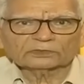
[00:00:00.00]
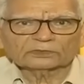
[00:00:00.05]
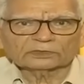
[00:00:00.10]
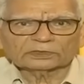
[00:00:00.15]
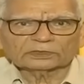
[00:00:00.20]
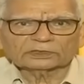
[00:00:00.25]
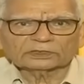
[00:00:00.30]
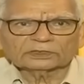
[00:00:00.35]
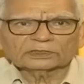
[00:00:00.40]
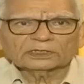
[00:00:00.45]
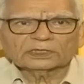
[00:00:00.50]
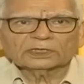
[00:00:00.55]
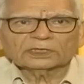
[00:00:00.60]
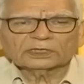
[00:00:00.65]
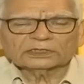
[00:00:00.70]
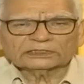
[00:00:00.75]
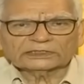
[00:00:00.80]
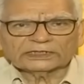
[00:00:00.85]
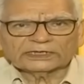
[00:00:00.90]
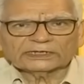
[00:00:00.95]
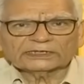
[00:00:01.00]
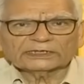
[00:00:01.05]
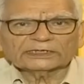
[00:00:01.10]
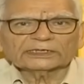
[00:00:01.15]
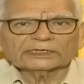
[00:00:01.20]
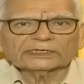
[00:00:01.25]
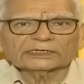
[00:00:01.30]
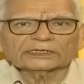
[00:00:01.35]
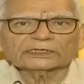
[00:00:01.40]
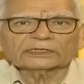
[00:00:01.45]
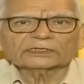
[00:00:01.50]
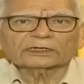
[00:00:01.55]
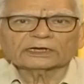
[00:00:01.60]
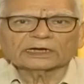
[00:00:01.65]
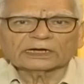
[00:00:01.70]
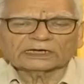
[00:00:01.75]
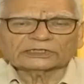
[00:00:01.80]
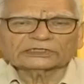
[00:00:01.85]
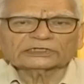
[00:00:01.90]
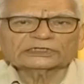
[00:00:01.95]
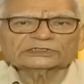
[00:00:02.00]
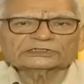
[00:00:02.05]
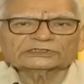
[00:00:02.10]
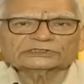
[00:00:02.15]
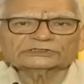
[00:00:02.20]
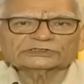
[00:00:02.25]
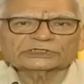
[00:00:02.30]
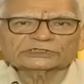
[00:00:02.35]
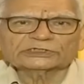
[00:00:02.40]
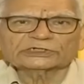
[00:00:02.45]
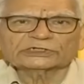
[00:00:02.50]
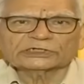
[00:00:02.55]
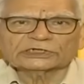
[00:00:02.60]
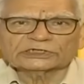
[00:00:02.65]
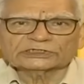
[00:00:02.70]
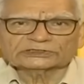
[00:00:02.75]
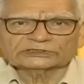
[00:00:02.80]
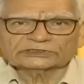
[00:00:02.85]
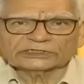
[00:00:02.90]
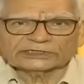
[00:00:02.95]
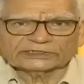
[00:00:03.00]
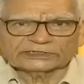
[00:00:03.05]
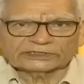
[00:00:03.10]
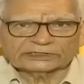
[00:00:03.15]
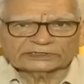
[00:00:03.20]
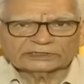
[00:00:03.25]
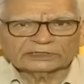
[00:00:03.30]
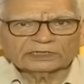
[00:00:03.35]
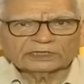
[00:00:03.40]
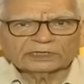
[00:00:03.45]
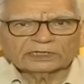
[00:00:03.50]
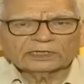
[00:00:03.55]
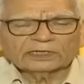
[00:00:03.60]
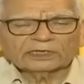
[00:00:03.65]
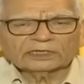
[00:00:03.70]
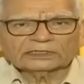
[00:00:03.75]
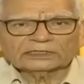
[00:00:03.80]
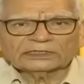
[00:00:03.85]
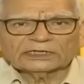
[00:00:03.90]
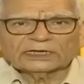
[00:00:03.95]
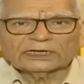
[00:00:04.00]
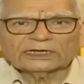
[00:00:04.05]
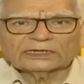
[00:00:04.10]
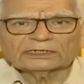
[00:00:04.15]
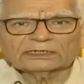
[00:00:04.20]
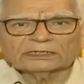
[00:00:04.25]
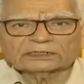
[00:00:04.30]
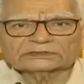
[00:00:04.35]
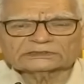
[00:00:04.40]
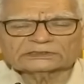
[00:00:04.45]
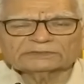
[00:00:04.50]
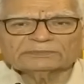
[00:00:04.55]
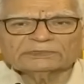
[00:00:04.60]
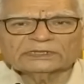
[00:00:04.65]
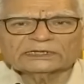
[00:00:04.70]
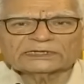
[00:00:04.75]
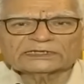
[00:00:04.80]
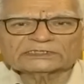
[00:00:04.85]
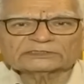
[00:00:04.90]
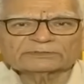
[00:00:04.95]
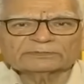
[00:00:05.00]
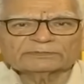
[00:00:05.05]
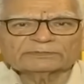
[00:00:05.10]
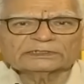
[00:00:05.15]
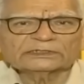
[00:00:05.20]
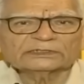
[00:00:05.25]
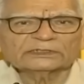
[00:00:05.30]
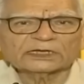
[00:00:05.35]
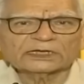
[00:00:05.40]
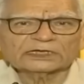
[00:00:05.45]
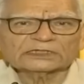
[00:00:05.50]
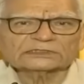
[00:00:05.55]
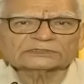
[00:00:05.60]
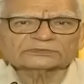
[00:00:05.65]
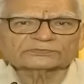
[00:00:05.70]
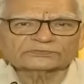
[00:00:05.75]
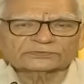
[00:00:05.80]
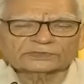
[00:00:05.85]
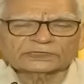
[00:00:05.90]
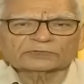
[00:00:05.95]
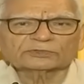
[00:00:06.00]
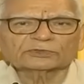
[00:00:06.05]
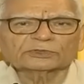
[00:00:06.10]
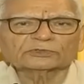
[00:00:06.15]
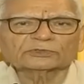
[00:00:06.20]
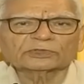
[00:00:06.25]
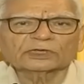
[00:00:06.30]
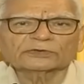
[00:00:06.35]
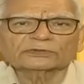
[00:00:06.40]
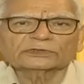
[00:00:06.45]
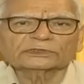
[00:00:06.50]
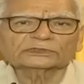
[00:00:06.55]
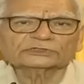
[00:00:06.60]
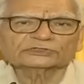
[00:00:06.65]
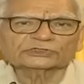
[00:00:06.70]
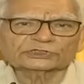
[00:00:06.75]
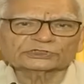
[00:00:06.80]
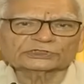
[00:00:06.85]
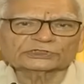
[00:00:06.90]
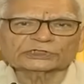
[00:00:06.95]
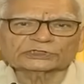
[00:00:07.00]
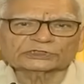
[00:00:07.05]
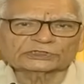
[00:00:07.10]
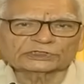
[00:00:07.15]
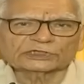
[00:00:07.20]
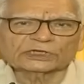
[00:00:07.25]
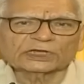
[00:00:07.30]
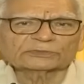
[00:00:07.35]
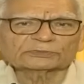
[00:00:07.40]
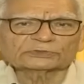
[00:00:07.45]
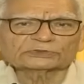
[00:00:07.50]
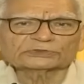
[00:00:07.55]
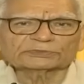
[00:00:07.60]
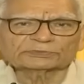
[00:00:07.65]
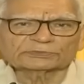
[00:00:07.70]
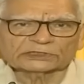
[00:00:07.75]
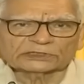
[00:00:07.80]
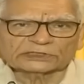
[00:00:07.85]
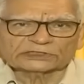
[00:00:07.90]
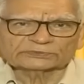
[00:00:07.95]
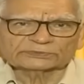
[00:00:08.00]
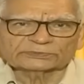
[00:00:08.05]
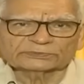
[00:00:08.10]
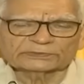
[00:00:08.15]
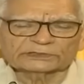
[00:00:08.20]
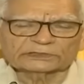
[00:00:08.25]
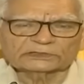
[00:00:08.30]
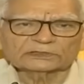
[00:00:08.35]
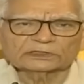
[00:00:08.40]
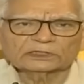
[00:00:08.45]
Okay, they had a RTG generator inside it. They had similar experiment as we are going to have in Chandrayaan 3, almost similar experiment.